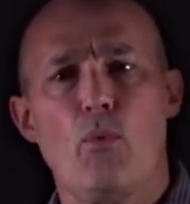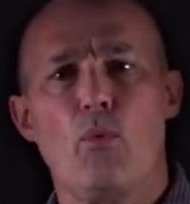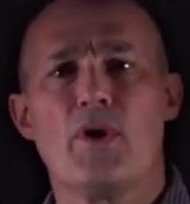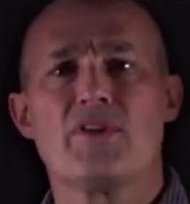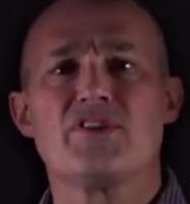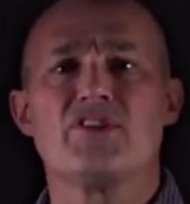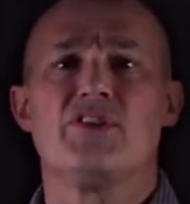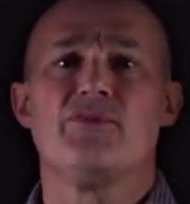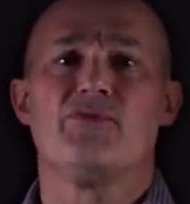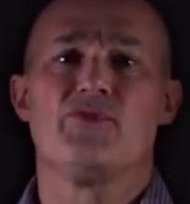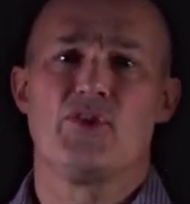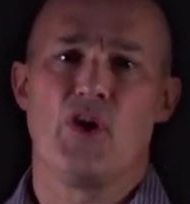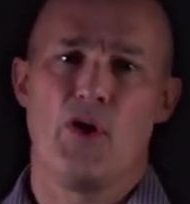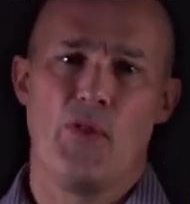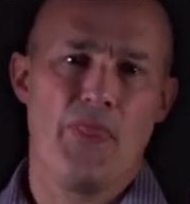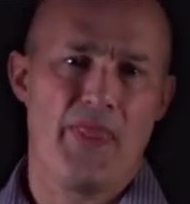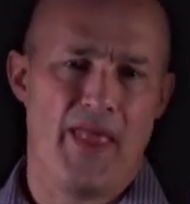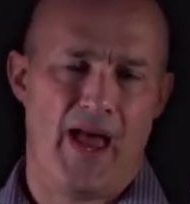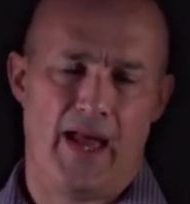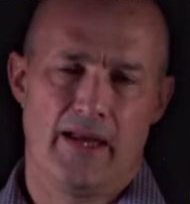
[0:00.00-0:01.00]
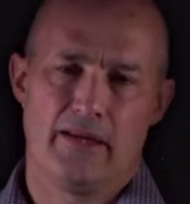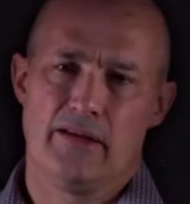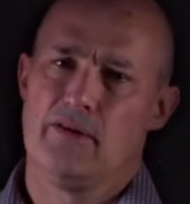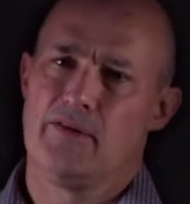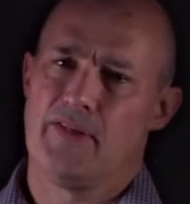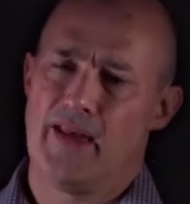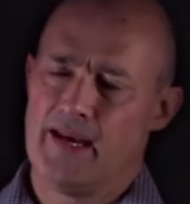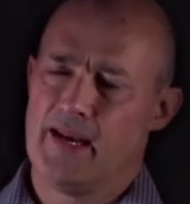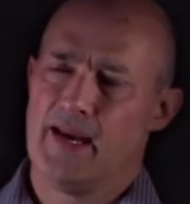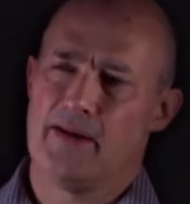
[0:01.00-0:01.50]
Once you've done that, you
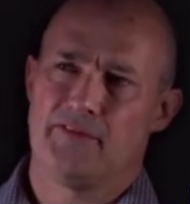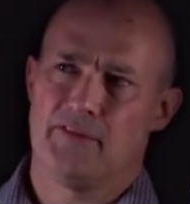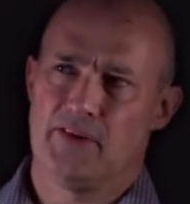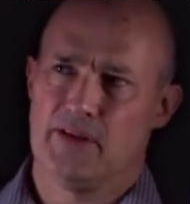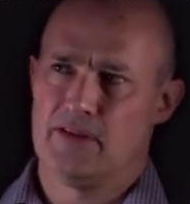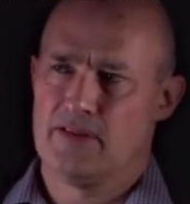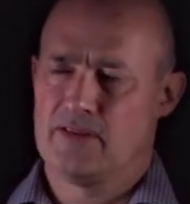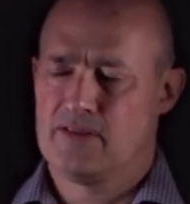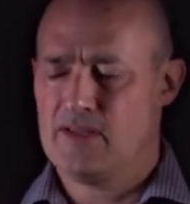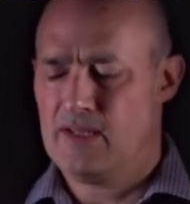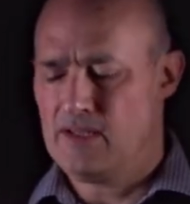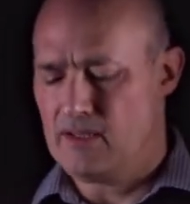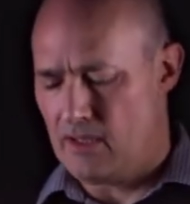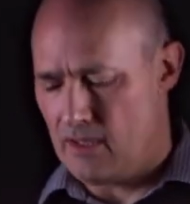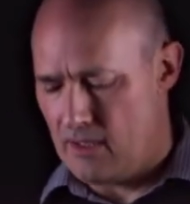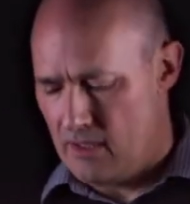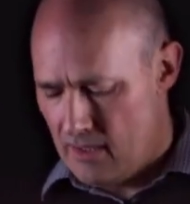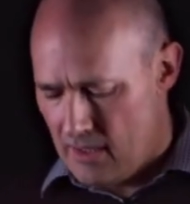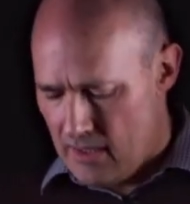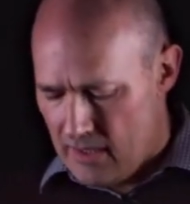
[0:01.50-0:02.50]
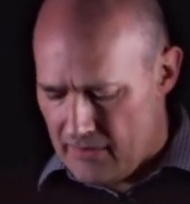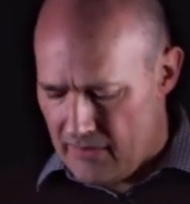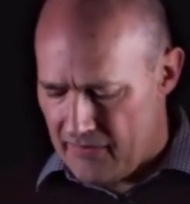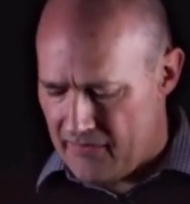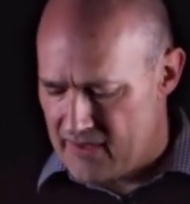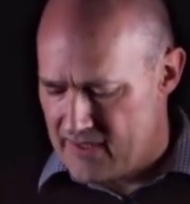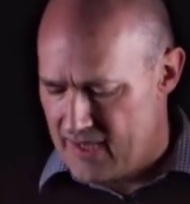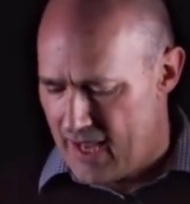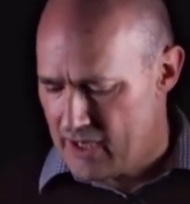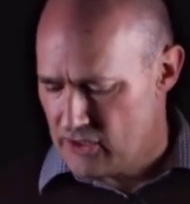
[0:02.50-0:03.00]
then have to consider that
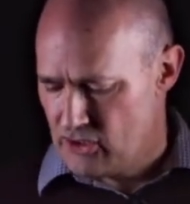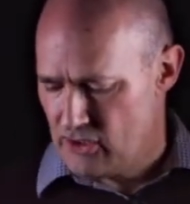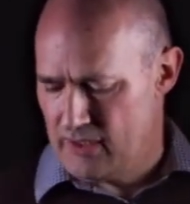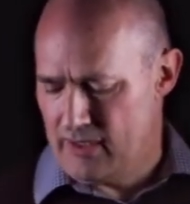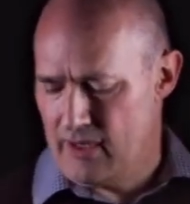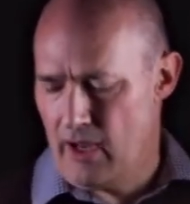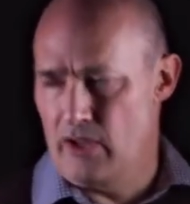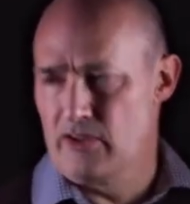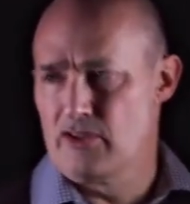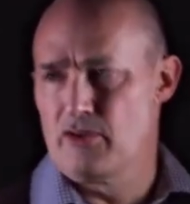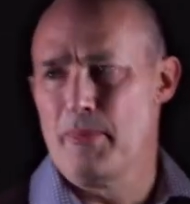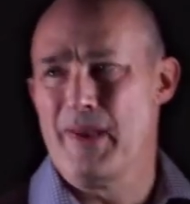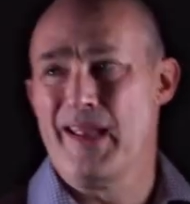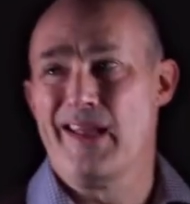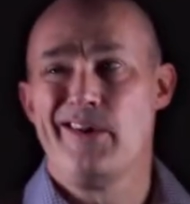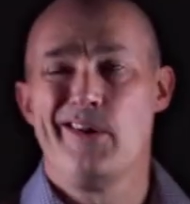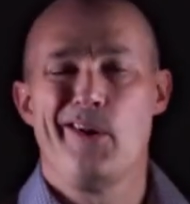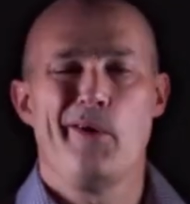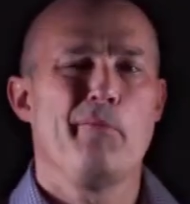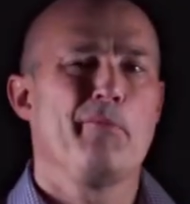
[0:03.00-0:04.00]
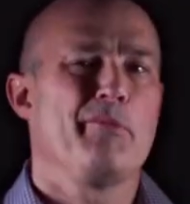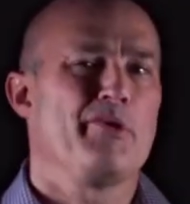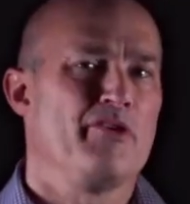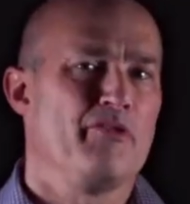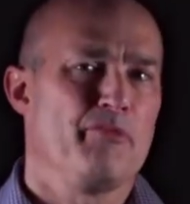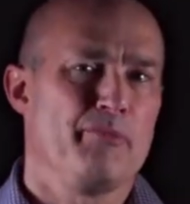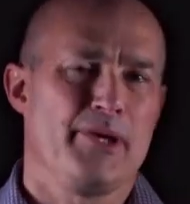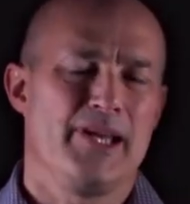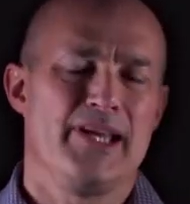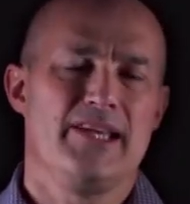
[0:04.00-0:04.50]
there's actually going to be a number
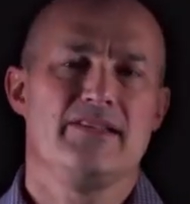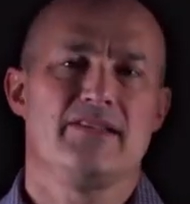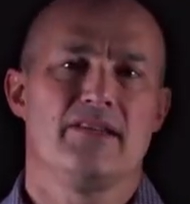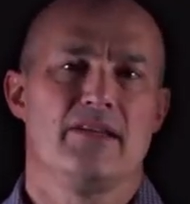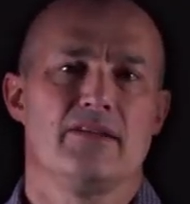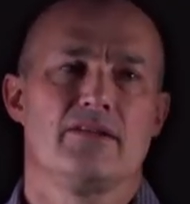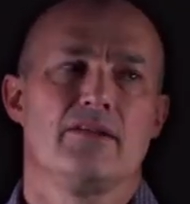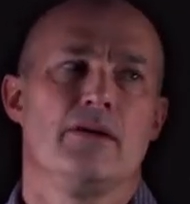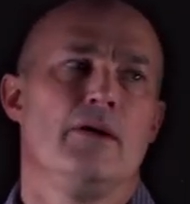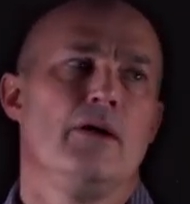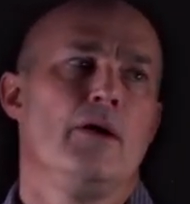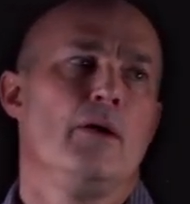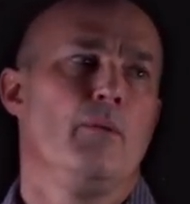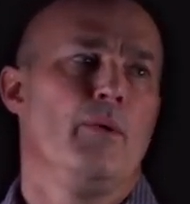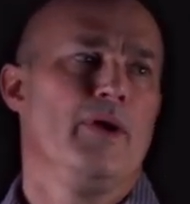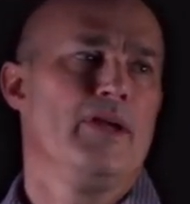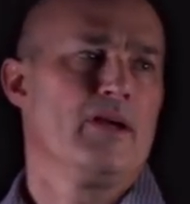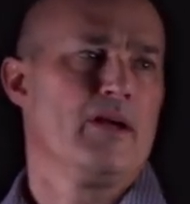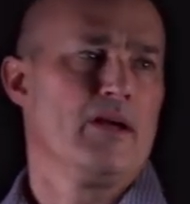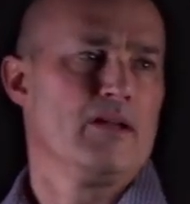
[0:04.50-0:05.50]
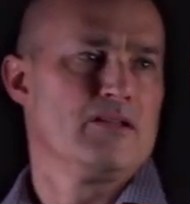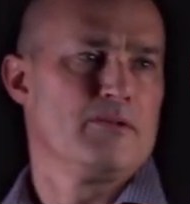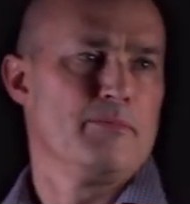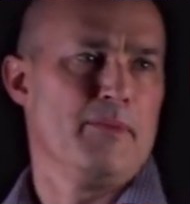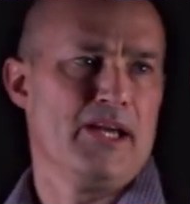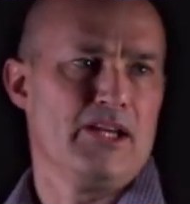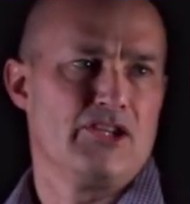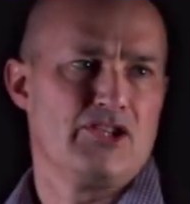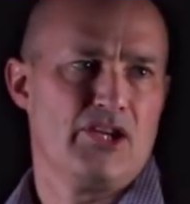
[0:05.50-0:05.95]
of places where you're going to make